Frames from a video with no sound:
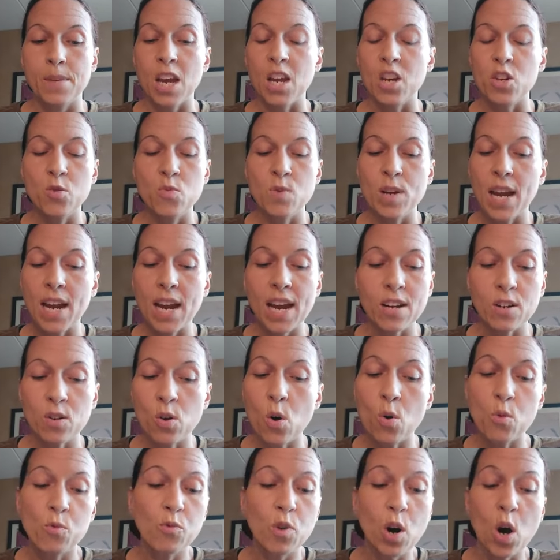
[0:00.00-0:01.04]
And you can't
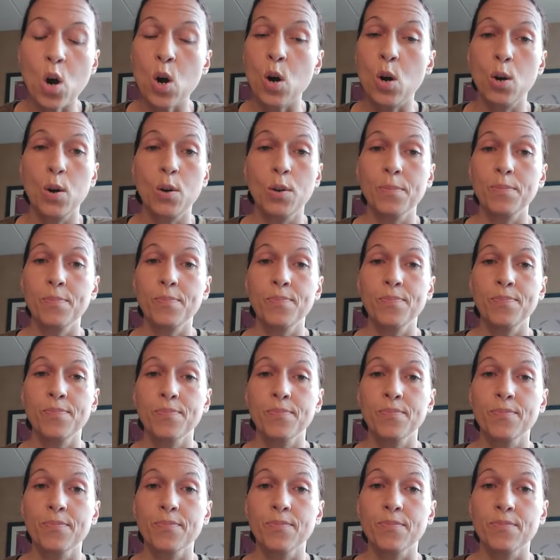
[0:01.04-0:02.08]
go wrong
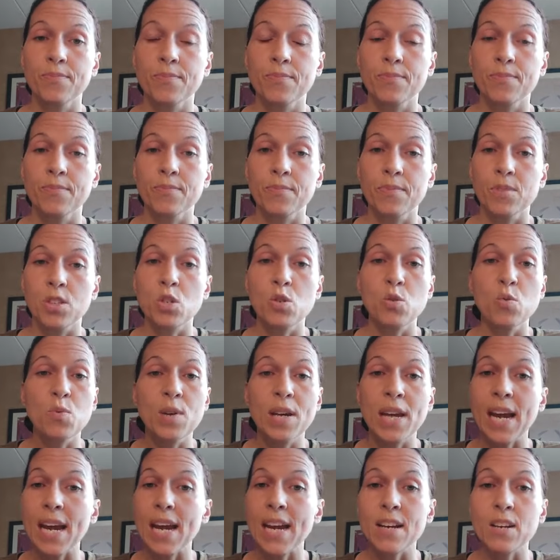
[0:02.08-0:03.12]
you
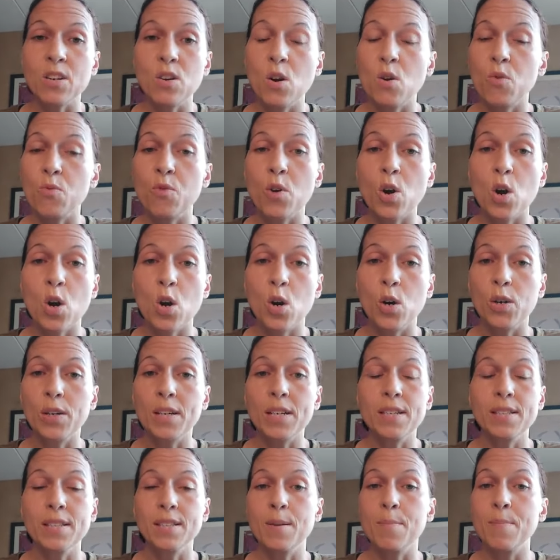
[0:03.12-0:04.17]
can't go wrong.
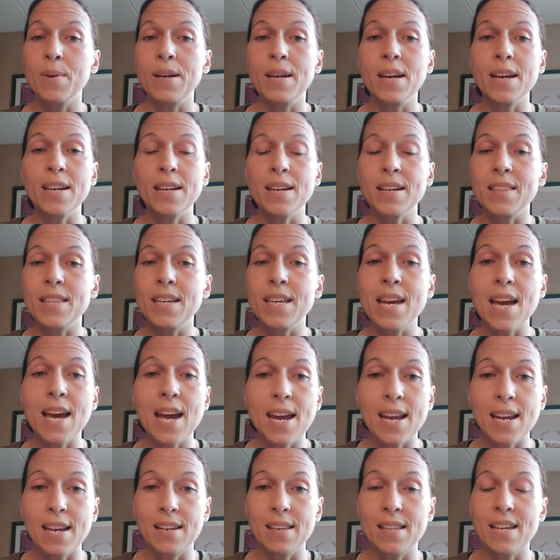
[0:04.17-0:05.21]
He's the beginning and the
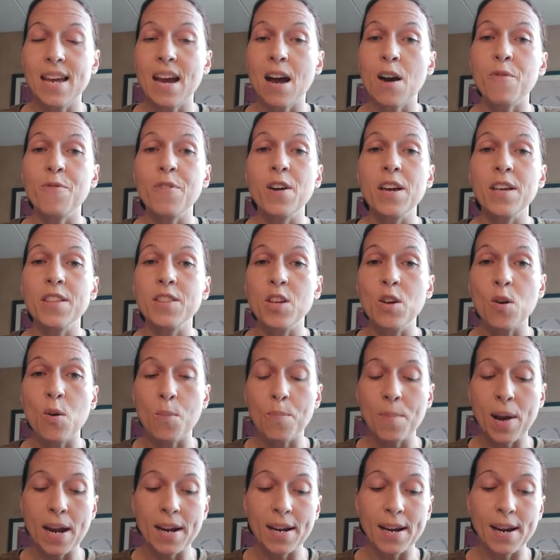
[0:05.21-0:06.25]
end, the Alpha and the
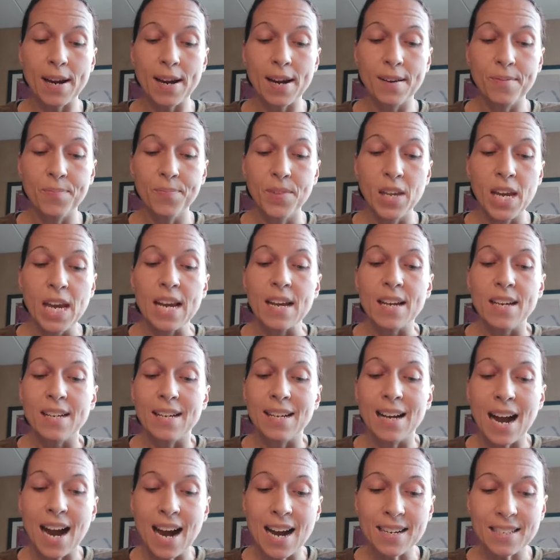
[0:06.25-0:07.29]
Omega.
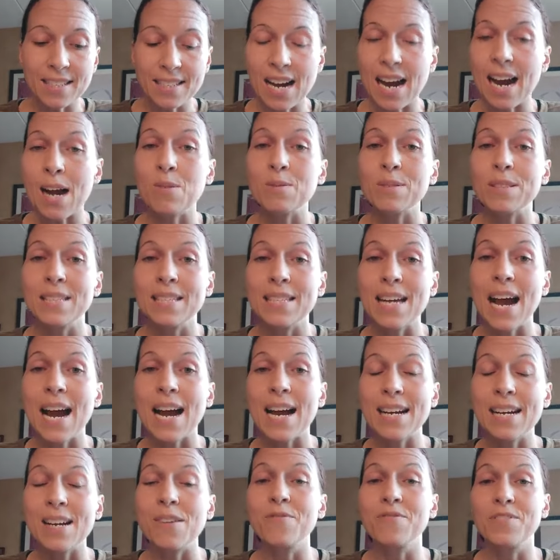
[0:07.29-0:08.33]
God is
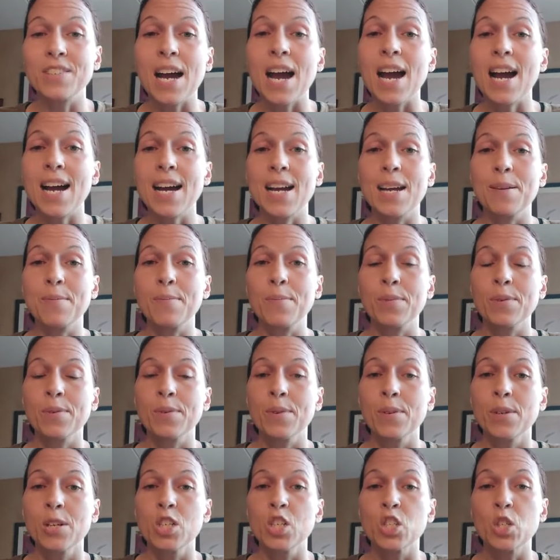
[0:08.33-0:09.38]
outside of time.
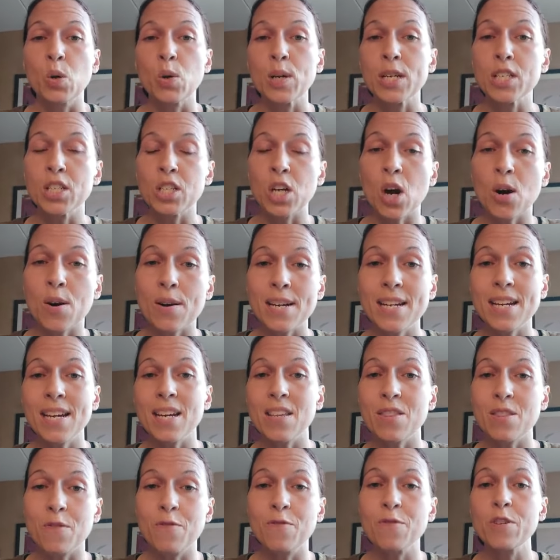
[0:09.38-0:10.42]
So he's already
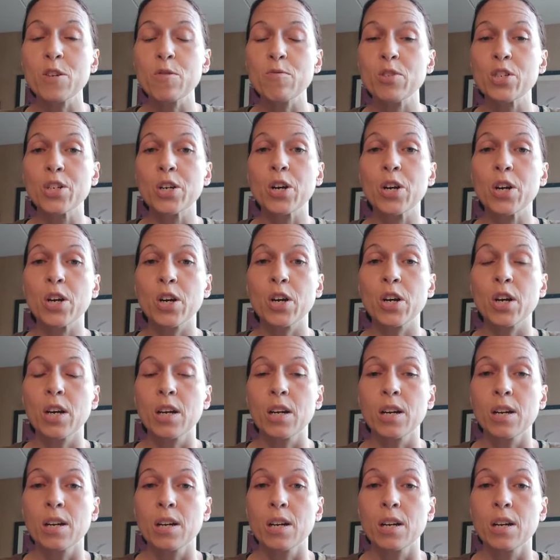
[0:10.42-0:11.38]
in the future